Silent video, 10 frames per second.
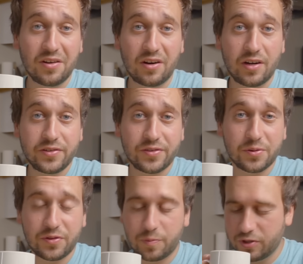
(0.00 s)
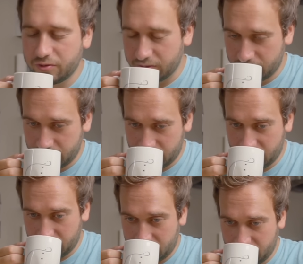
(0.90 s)
All right, so it's brewed.
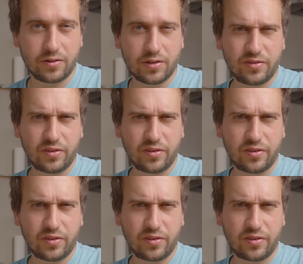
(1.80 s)
There is